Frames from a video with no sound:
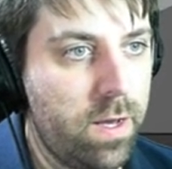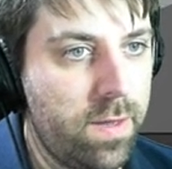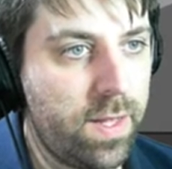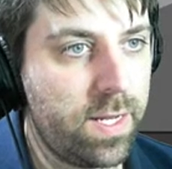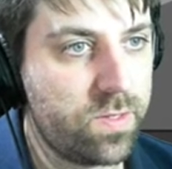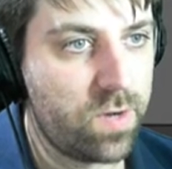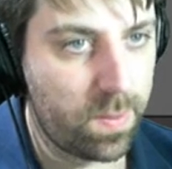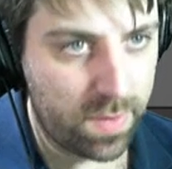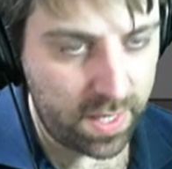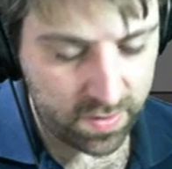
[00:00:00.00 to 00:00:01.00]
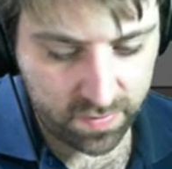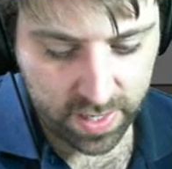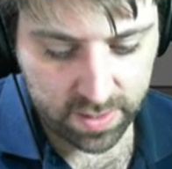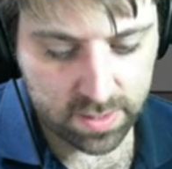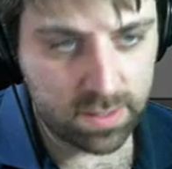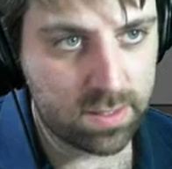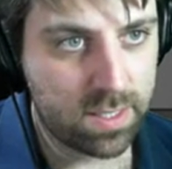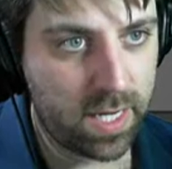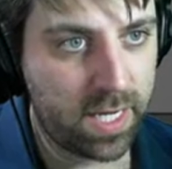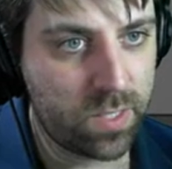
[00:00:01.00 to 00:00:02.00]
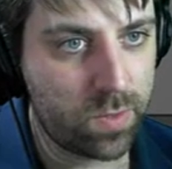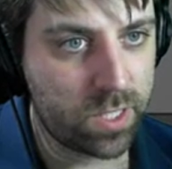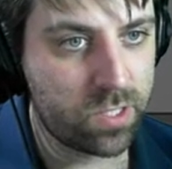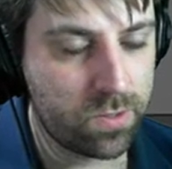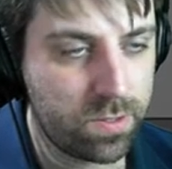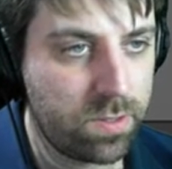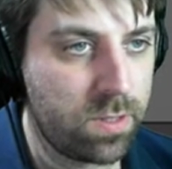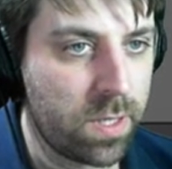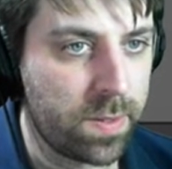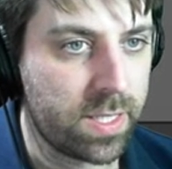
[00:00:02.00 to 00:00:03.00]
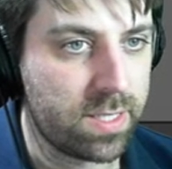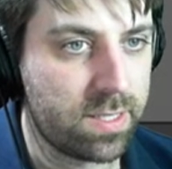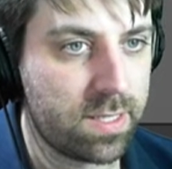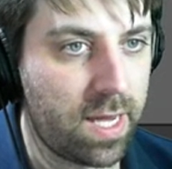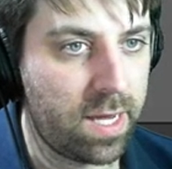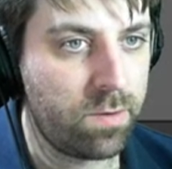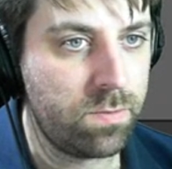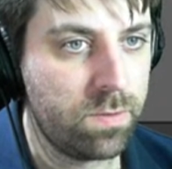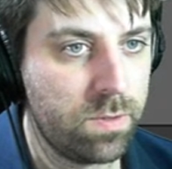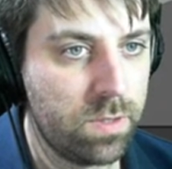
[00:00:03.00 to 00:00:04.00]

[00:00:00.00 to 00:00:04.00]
And then let's grab these faces. E to extrude. I'm going to scale.